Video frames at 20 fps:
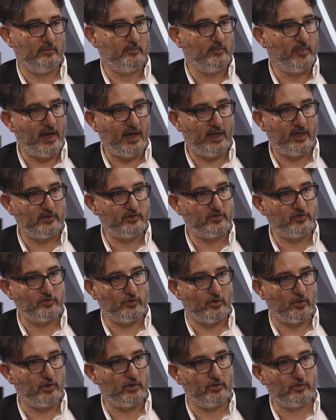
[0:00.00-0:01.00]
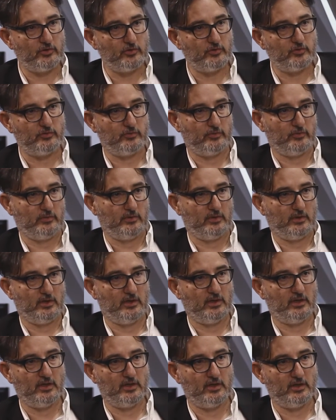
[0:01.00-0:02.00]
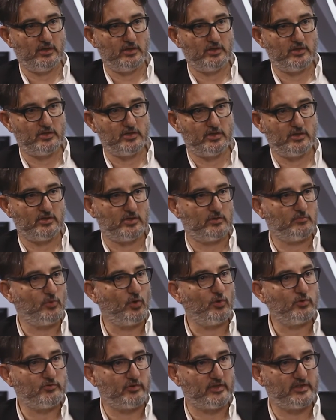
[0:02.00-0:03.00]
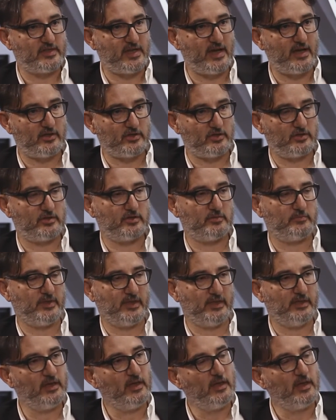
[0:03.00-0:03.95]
balance or do small transactions. But